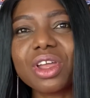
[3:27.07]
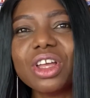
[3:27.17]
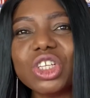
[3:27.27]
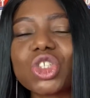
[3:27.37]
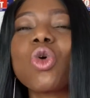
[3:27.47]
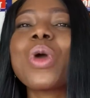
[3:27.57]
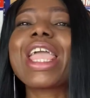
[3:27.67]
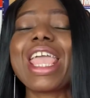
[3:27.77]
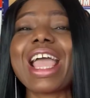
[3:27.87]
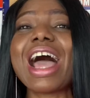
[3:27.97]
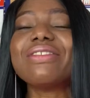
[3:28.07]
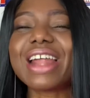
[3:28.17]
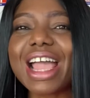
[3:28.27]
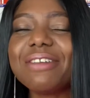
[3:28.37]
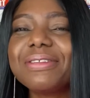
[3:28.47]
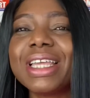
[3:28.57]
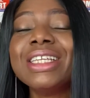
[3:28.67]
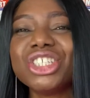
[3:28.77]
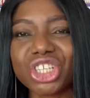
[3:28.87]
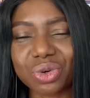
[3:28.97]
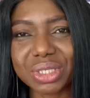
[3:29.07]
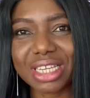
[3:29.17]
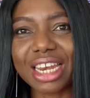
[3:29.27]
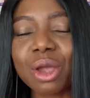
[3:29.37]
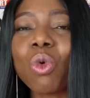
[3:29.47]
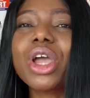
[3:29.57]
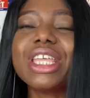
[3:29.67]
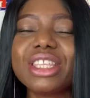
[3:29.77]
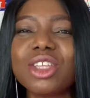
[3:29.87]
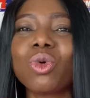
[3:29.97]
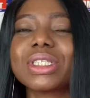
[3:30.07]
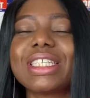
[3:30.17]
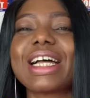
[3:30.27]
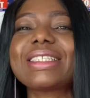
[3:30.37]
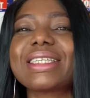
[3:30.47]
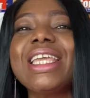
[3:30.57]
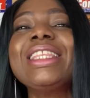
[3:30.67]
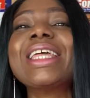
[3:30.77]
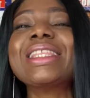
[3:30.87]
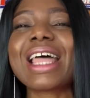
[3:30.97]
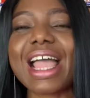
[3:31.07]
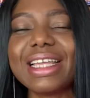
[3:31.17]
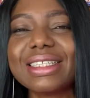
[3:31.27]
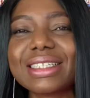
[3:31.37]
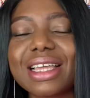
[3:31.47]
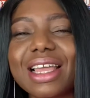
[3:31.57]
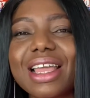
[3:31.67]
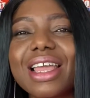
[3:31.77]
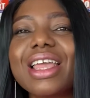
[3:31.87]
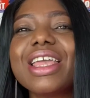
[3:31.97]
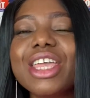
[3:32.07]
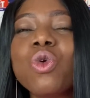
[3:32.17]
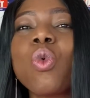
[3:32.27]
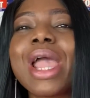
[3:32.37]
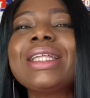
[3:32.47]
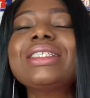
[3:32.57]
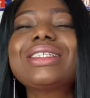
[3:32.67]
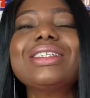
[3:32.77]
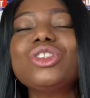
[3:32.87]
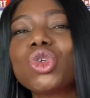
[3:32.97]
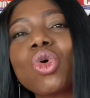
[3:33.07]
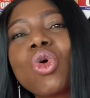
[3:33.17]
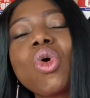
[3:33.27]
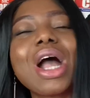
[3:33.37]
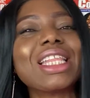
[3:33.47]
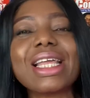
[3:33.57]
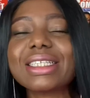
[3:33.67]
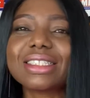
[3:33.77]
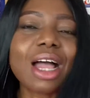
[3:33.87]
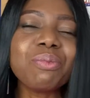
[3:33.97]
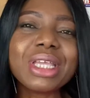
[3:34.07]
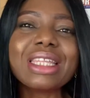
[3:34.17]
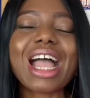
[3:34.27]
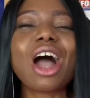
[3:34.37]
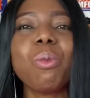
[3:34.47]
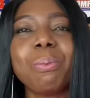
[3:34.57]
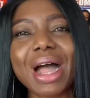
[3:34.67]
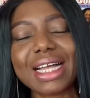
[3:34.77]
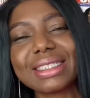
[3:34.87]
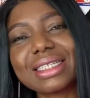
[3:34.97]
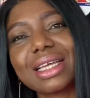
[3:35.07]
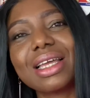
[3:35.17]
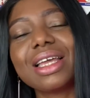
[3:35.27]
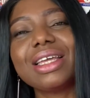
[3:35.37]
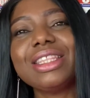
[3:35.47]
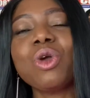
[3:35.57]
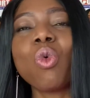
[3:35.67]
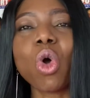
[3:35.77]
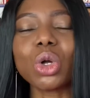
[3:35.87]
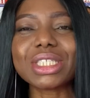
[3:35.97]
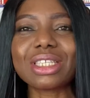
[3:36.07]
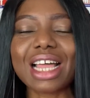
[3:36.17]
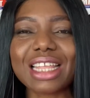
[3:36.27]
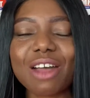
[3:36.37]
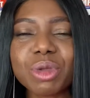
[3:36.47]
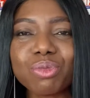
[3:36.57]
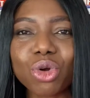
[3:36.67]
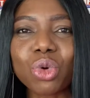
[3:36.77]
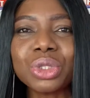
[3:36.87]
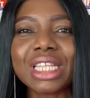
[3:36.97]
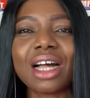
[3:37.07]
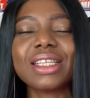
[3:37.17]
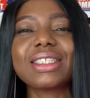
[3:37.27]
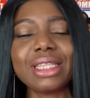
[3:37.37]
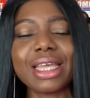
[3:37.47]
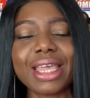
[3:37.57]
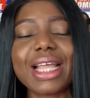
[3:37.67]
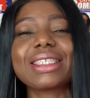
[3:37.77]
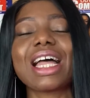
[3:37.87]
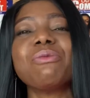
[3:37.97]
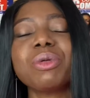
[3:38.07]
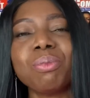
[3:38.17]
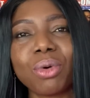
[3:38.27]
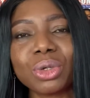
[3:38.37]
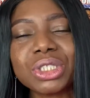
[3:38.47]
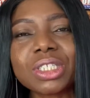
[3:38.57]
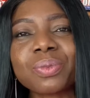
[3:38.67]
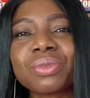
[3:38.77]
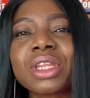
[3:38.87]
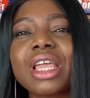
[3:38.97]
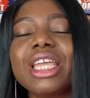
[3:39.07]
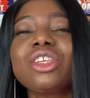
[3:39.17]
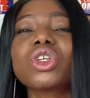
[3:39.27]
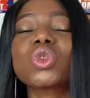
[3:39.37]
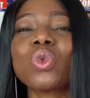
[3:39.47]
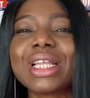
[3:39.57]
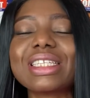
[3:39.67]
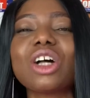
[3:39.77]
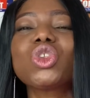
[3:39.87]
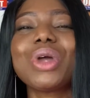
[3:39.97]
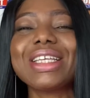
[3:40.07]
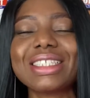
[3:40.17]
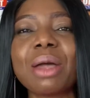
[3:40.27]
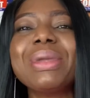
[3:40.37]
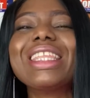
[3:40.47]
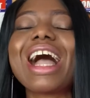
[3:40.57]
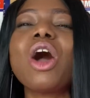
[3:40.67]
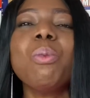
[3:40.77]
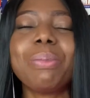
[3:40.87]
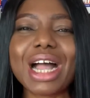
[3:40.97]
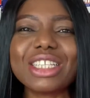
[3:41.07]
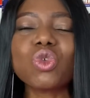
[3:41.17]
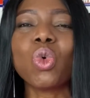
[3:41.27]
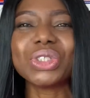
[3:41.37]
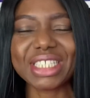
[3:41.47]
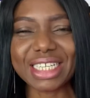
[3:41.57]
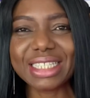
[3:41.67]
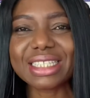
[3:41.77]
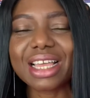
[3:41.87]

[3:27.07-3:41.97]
So when he arrived in Jerusalem, what he did was that in the night, he went to go and examine how bad the walls that have been broken down, the gates that have been burned. He just went out to examine how bad was it.